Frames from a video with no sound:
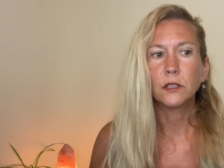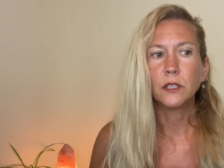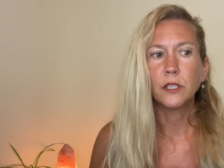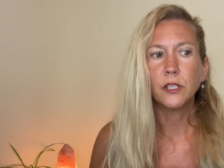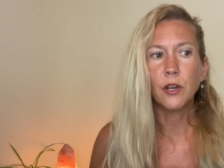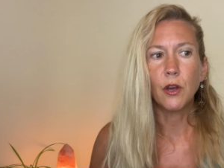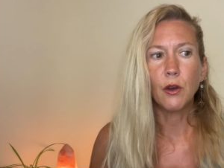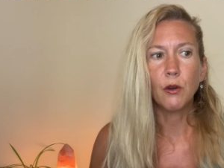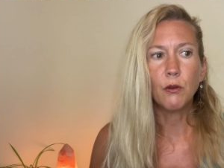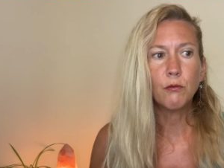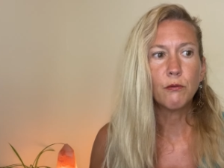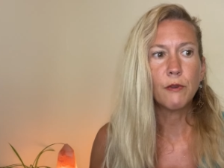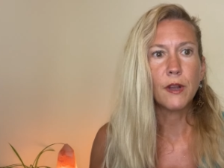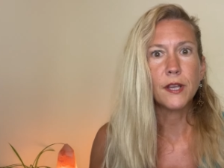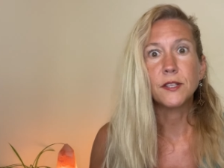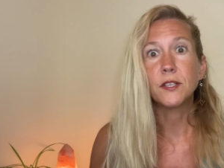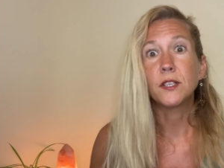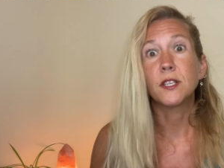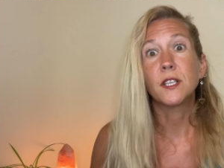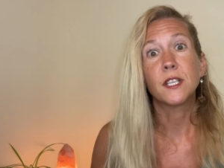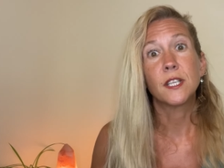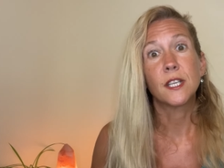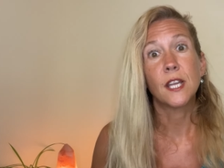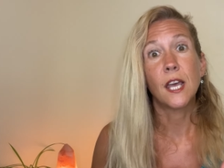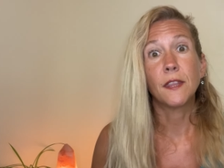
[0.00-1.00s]
you know
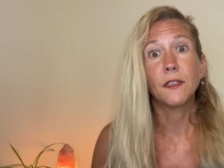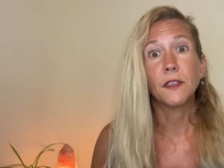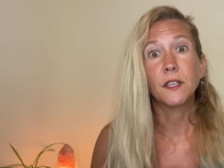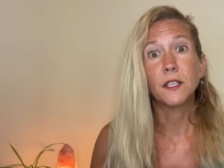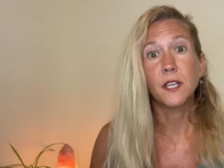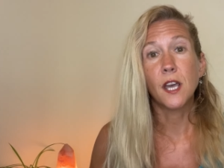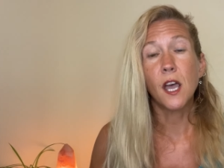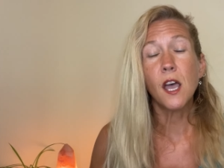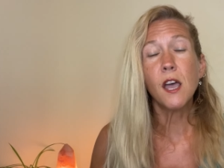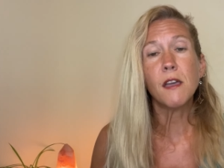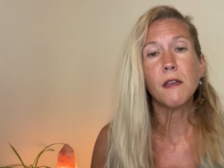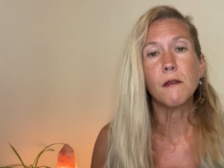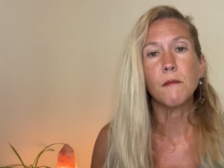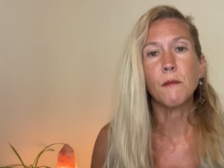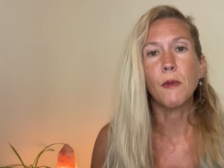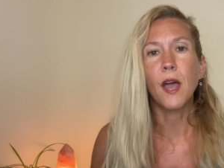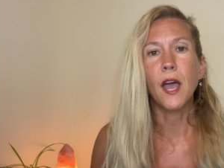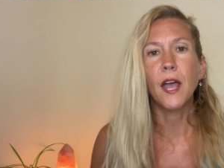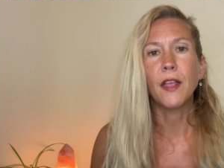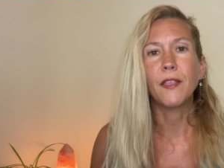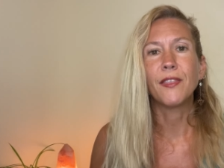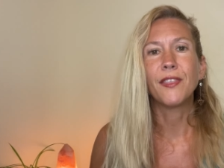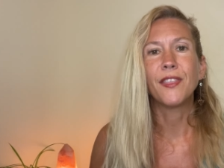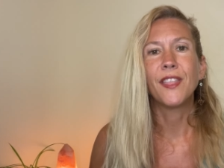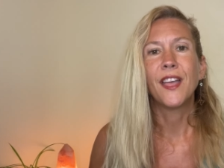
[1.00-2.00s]
resonant at the time
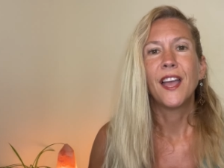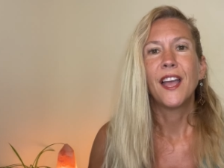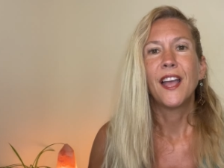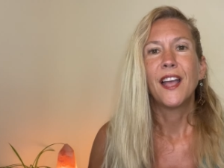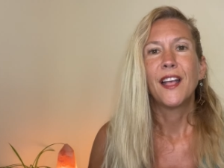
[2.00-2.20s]
and